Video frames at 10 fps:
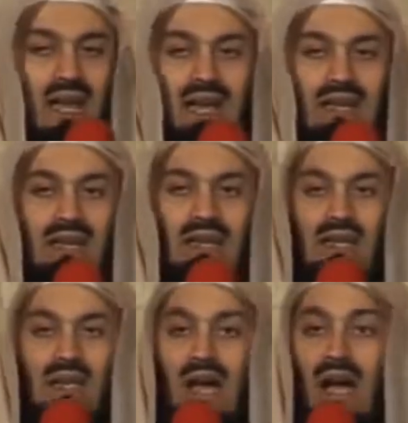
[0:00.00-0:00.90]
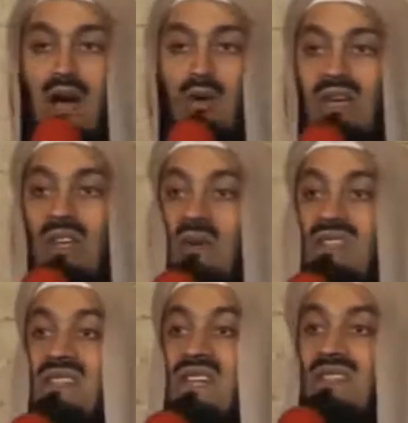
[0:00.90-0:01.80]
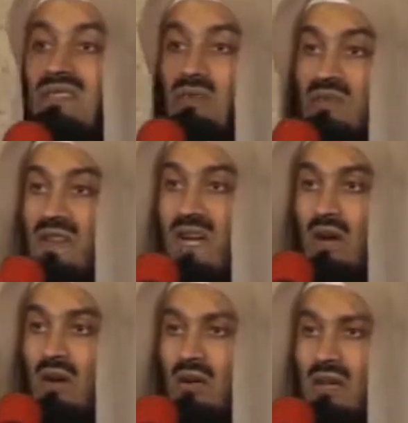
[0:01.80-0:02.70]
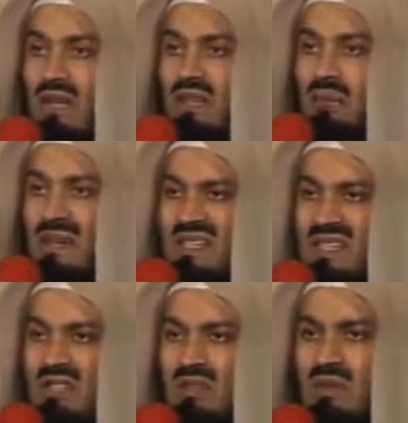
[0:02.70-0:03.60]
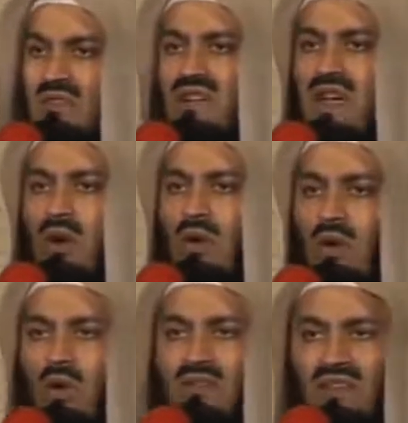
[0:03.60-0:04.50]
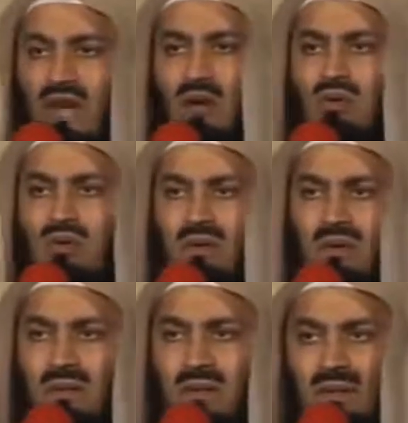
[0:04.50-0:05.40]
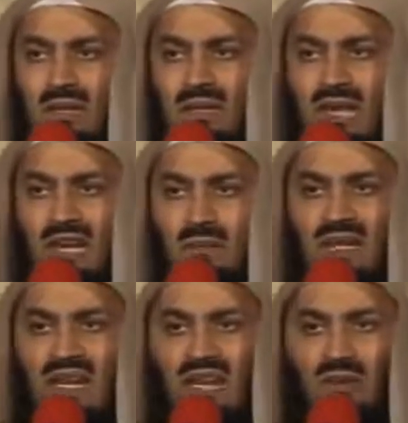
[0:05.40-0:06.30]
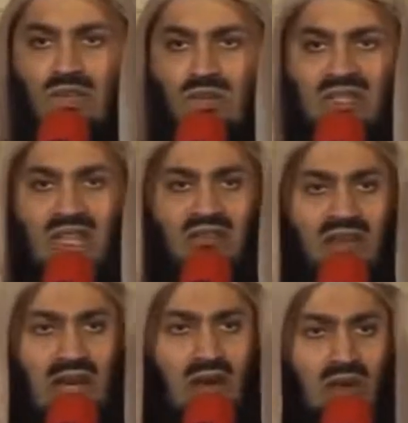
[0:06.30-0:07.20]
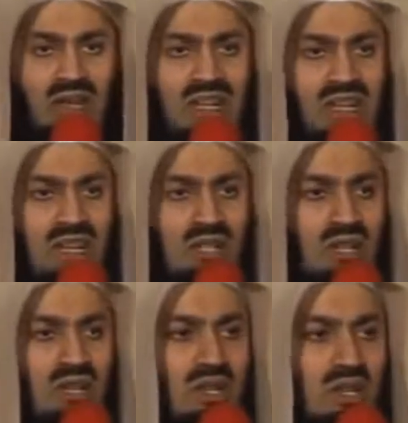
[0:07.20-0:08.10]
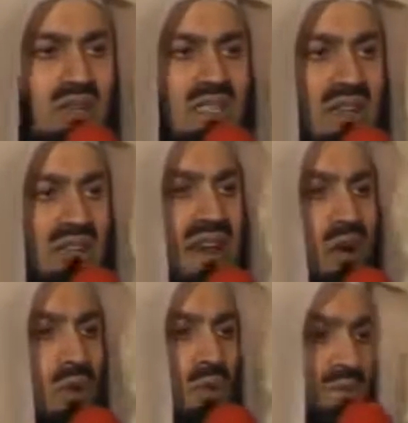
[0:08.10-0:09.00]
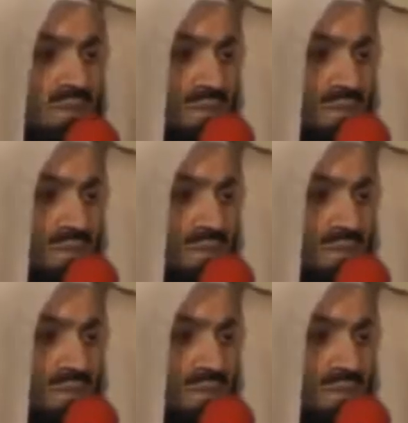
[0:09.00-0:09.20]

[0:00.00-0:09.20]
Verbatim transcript: and how he was sent to Fir'aun and the message to the Pharaoh or Fir'aun in the Arabic language, we say Fir'aun. In English, we say Pharaoh.